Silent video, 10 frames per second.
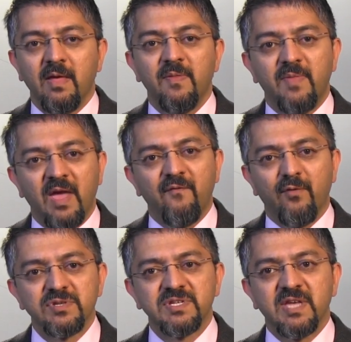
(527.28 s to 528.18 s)

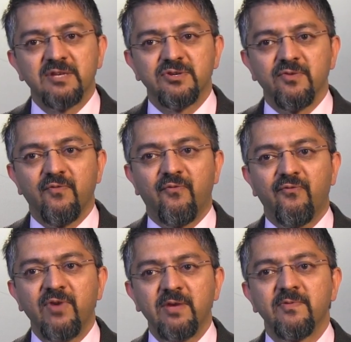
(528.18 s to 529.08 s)
Therefore, schedule
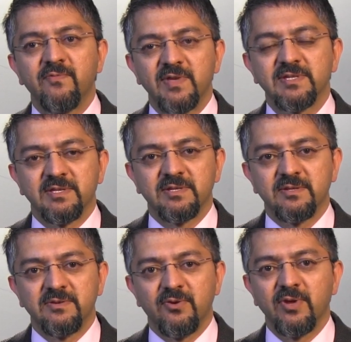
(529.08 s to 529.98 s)
frequent visits
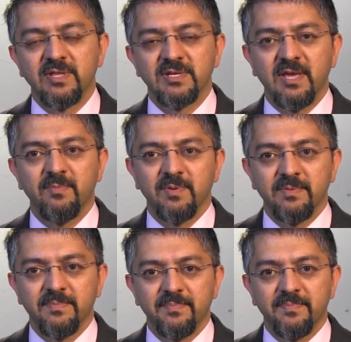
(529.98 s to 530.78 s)
during the taper.